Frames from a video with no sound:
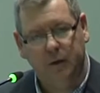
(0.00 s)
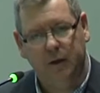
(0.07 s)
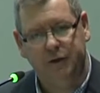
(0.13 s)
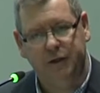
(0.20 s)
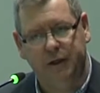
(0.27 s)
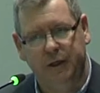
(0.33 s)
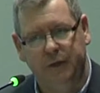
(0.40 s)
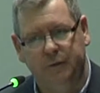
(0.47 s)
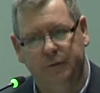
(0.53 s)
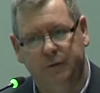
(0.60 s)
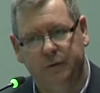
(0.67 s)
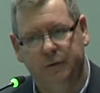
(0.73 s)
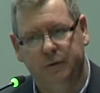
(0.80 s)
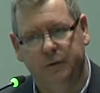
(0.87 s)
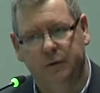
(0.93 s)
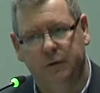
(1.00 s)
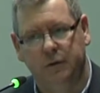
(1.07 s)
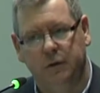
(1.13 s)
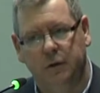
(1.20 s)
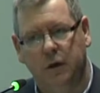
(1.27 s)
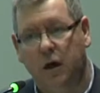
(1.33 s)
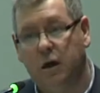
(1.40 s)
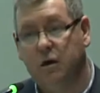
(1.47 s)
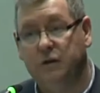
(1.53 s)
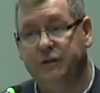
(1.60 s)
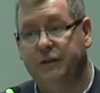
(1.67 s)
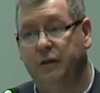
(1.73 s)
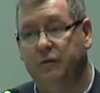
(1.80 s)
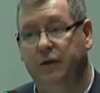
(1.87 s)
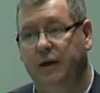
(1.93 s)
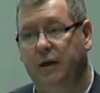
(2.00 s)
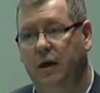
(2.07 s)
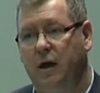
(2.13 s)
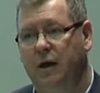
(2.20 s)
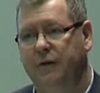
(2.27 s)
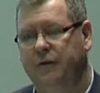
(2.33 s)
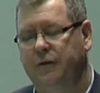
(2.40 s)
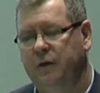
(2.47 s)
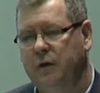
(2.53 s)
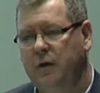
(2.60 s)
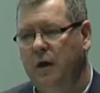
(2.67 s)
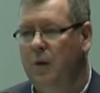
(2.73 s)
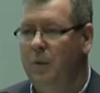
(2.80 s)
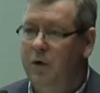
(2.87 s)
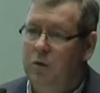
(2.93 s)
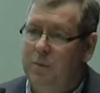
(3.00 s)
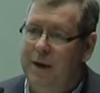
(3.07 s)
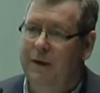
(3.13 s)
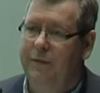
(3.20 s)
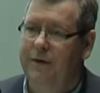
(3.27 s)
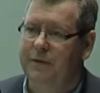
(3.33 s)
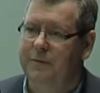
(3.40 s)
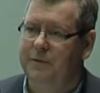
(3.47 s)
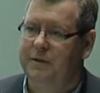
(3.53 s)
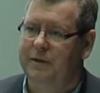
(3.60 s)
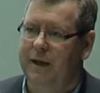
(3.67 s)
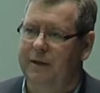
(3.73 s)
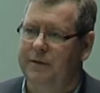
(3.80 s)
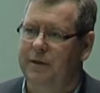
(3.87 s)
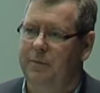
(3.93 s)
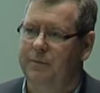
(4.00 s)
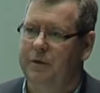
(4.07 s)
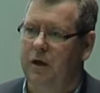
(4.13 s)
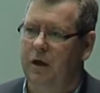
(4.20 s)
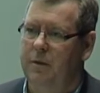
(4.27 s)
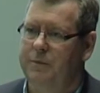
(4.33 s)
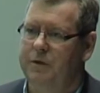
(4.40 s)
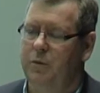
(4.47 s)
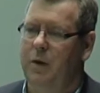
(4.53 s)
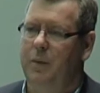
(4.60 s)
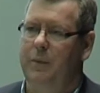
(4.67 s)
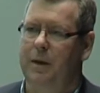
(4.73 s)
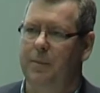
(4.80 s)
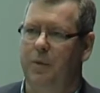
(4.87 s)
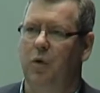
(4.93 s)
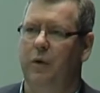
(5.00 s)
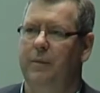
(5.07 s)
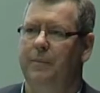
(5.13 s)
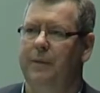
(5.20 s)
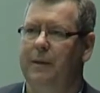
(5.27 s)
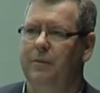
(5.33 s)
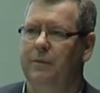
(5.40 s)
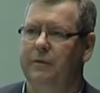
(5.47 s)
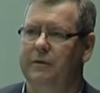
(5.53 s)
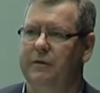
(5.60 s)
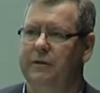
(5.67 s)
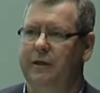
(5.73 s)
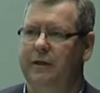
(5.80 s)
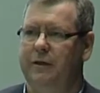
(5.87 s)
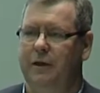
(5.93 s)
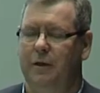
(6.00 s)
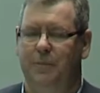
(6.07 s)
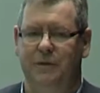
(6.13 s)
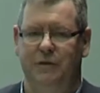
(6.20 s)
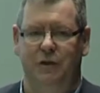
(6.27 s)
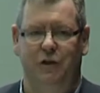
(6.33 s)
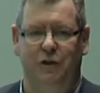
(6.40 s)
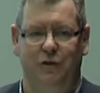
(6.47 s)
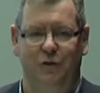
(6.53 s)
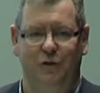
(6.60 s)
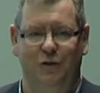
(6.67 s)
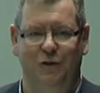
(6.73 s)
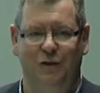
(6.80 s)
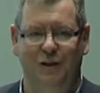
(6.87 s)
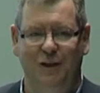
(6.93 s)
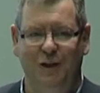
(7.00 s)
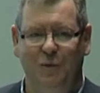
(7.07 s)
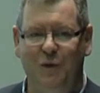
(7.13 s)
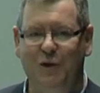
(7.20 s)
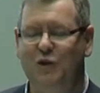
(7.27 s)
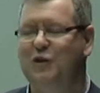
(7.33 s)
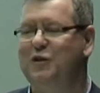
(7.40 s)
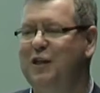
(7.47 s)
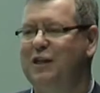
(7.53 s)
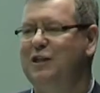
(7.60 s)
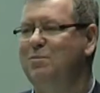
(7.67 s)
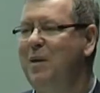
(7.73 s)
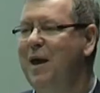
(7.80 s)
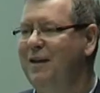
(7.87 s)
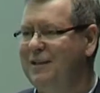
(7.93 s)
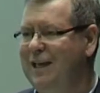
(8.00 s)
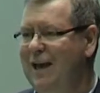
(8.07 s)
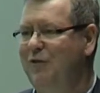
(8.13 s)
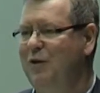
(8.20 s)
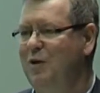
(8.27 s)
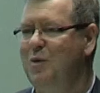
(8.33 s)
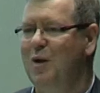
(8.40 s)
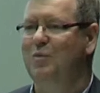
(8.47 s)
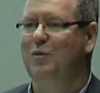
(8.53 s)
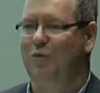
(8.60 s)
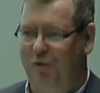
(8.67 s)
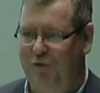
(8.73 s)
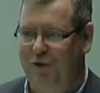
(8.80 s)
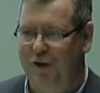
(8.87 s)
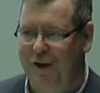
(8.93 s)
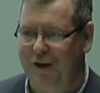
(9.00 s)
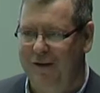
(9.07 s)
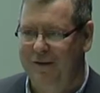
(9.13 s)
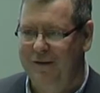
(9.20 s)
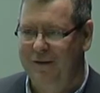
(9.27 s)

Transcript: achieve. I also realise, and we all make these mistakes sometimes, that when we appoint people to senior positions, we just expect everyone will follow,